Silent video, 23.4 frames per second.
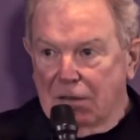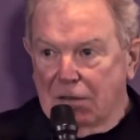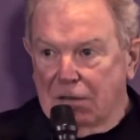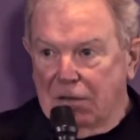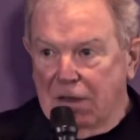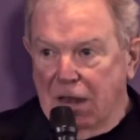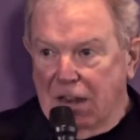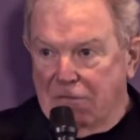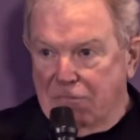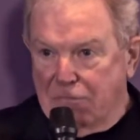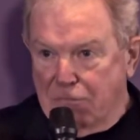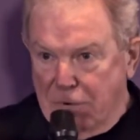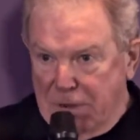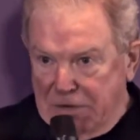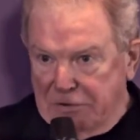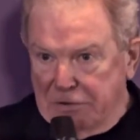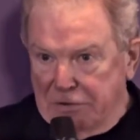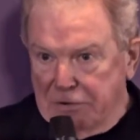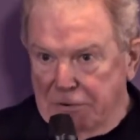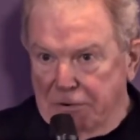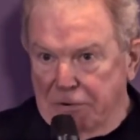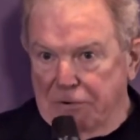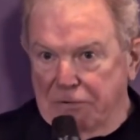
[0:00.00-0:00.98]
Dave
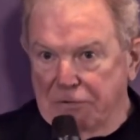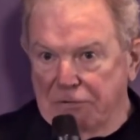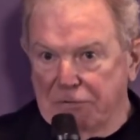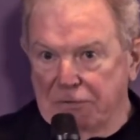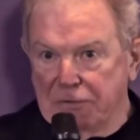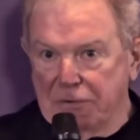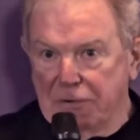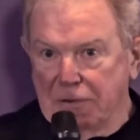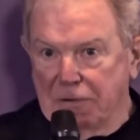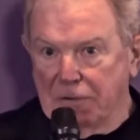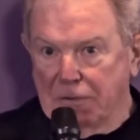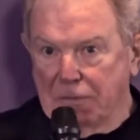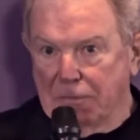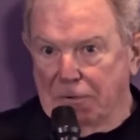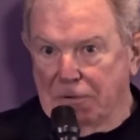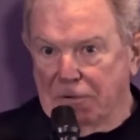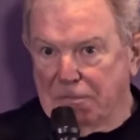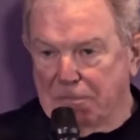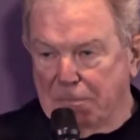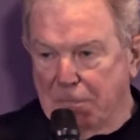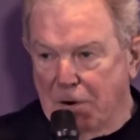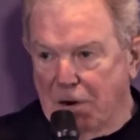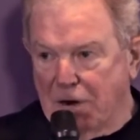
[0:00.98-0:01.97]
Winters
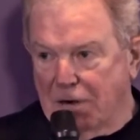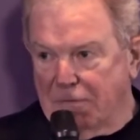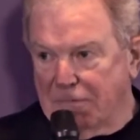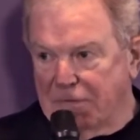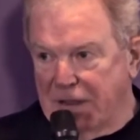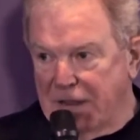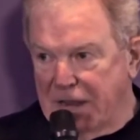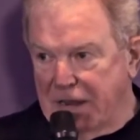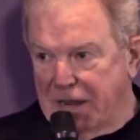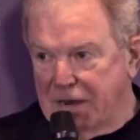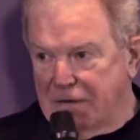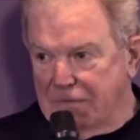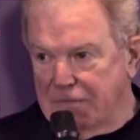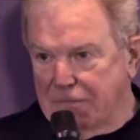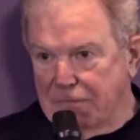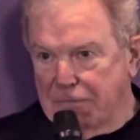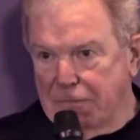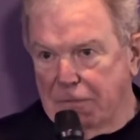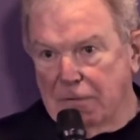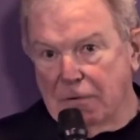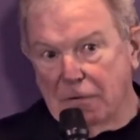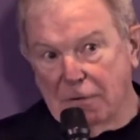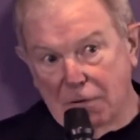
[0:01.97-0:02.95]
was part of a
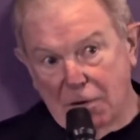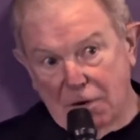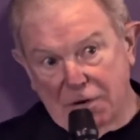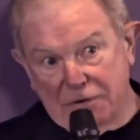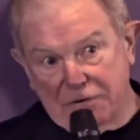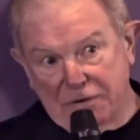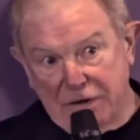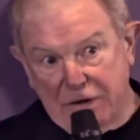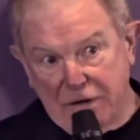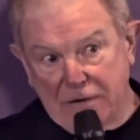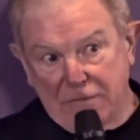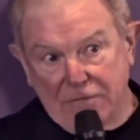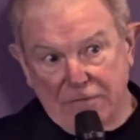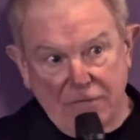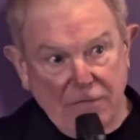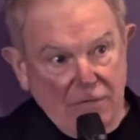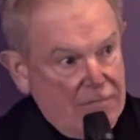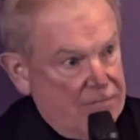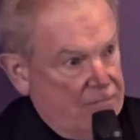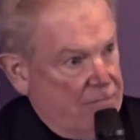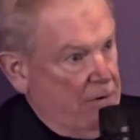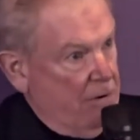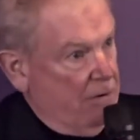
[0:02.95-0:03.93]
large handful
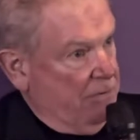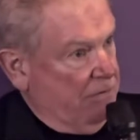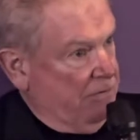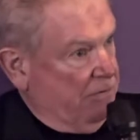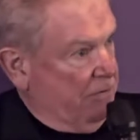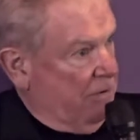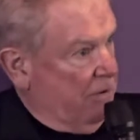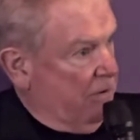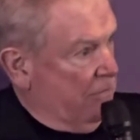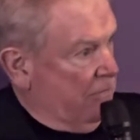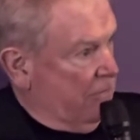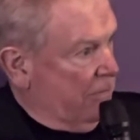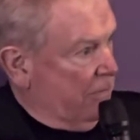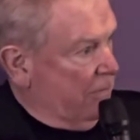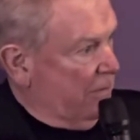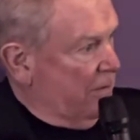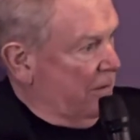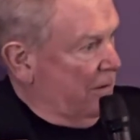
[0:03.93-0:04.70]
of folks that were